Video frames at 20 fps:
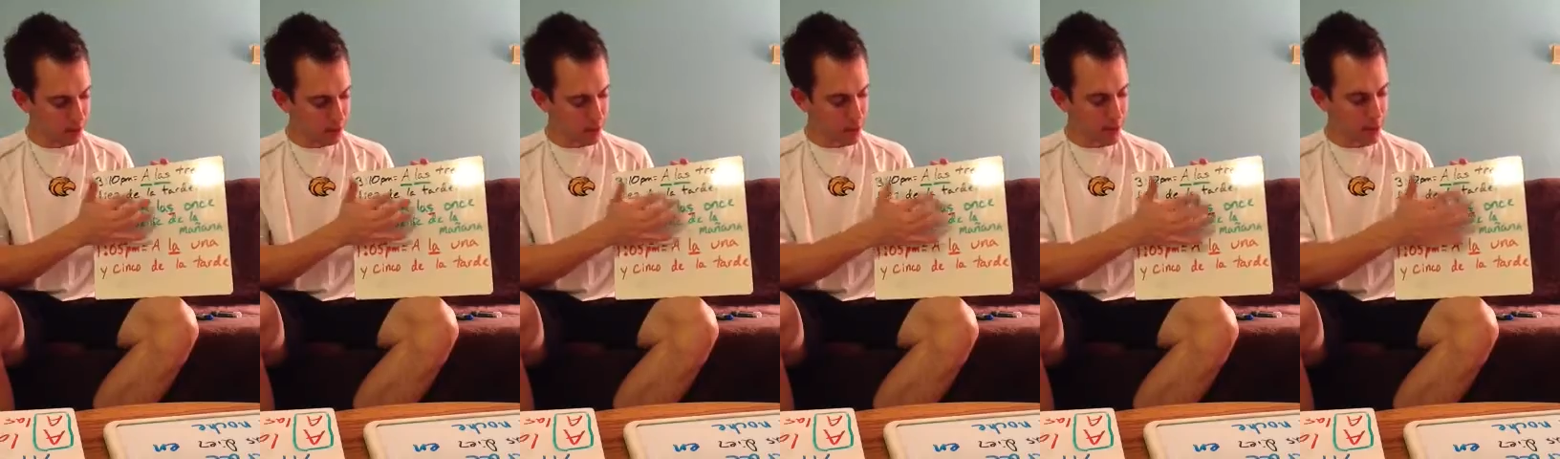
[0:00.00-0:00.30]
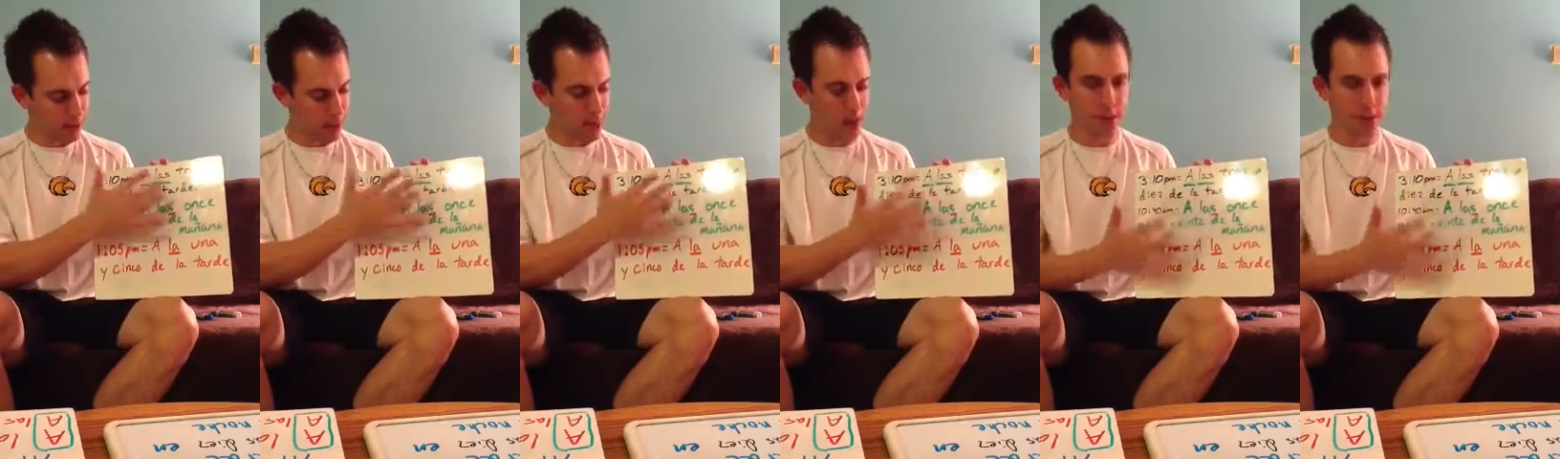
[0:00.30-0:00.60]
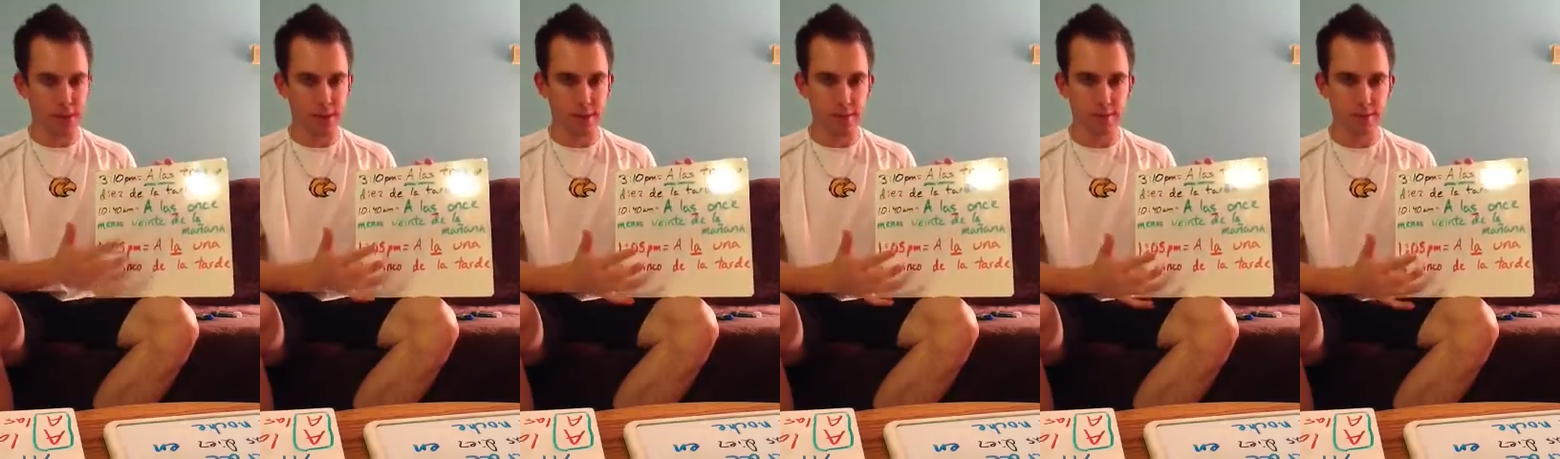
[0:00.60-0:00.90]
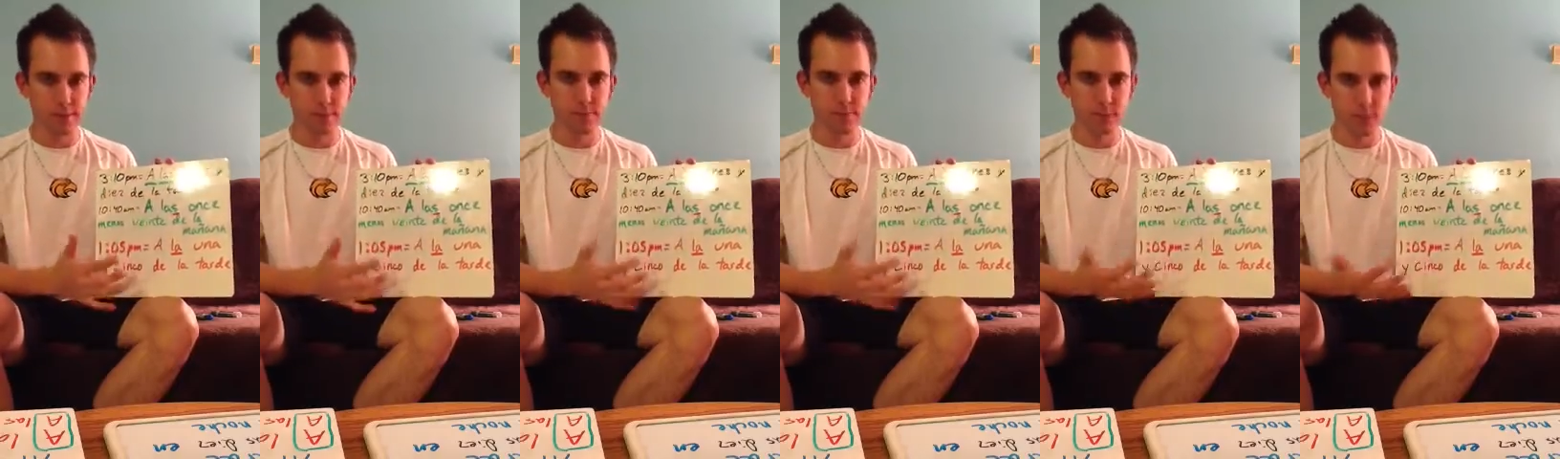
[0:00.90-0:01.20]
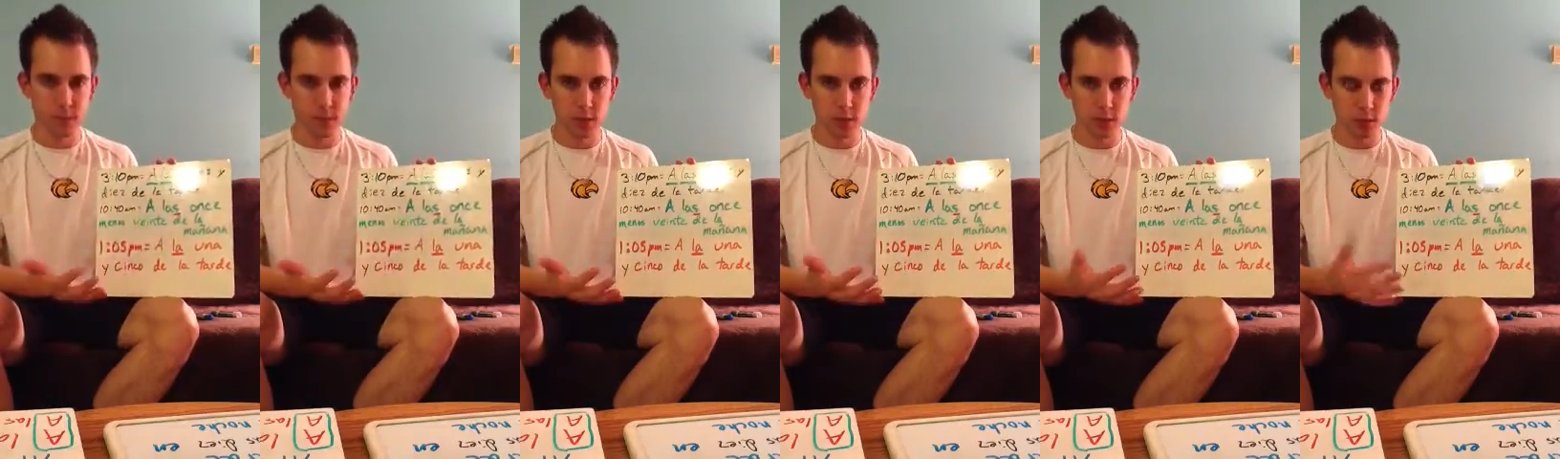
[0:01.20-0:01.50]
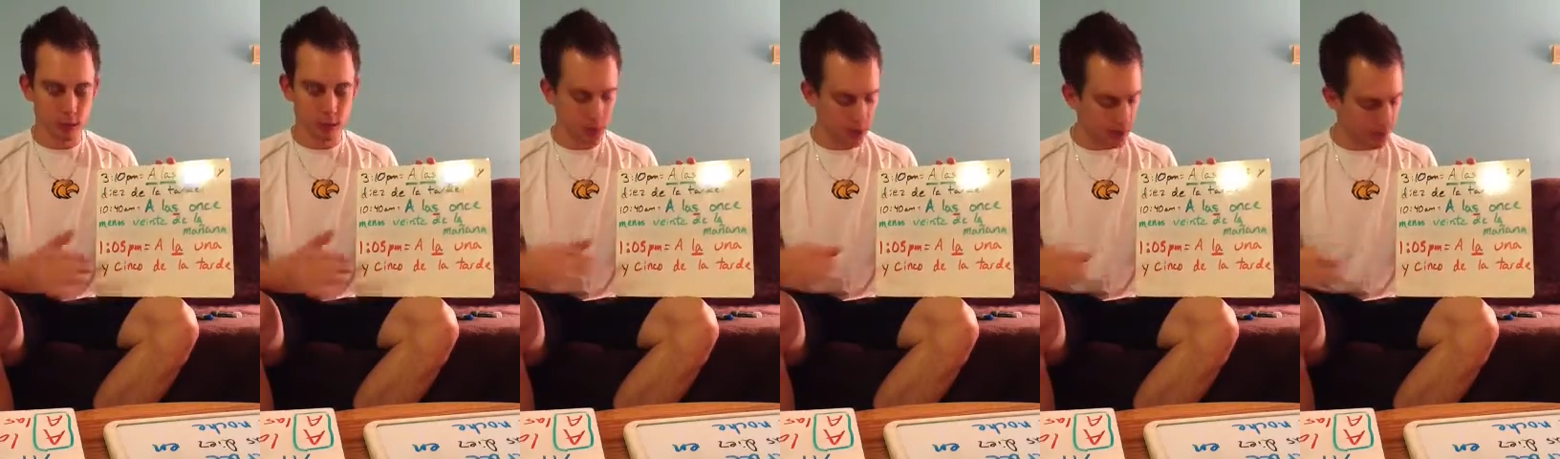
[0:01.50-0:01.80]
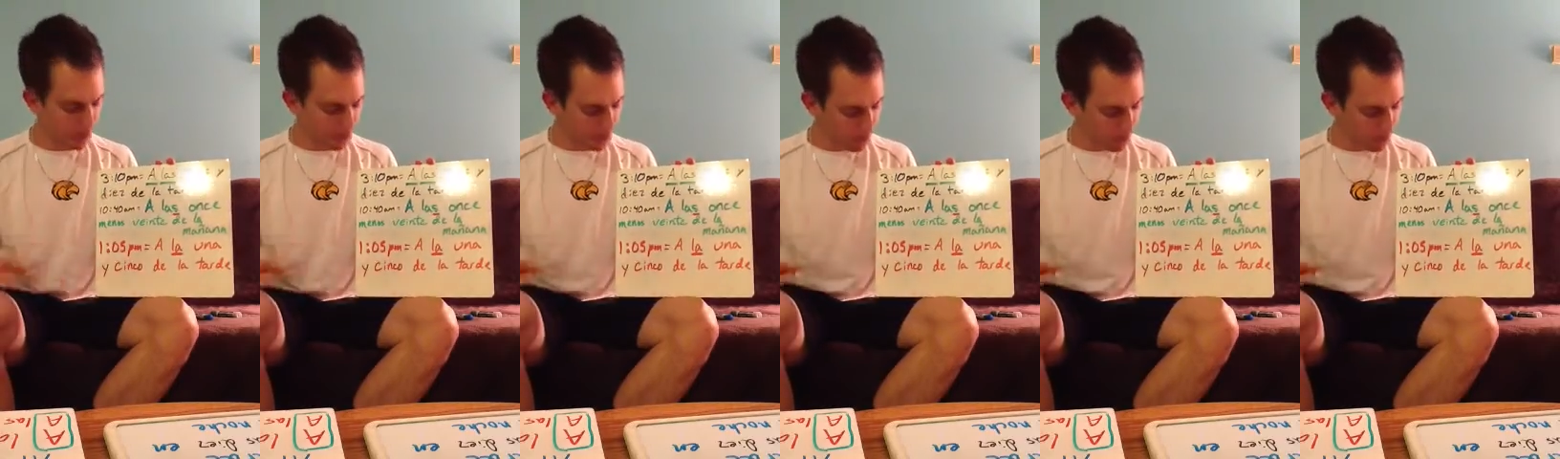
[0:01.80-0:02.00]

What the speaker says: de la tarde. Okay.